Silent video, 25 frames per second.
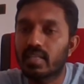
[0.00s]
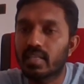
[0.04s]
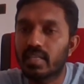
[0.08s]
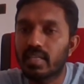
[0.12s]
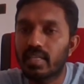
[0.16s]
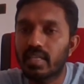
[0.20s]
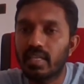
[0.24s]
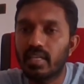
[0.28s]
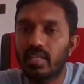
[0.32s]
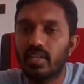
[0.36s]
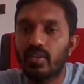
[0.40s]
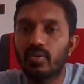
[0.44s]

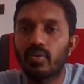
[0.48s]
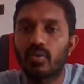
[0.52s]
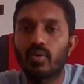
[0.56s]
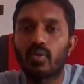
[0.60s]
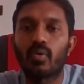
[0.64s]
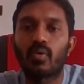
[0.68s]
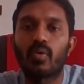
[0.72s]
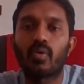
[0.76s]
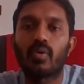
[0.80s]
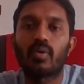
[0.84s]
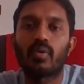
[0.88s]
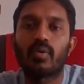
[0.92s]
king
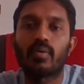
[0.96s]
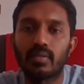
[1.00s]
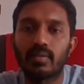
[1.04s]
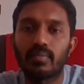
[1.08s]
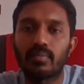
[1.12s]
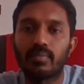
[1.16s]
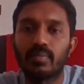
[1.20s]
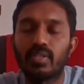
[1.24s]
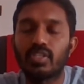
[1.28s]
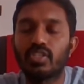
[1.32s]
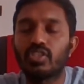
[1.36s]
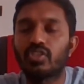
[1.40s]
or
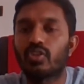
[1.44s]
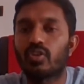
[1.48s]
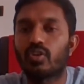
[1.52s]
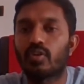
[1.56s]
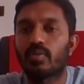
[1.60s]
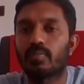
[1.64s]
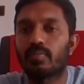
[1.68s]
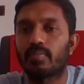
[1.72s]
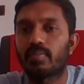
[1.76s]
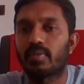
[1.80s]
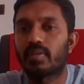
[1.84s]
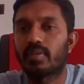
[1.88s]

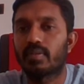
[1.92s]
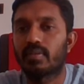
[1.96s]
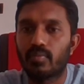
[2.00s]
bishop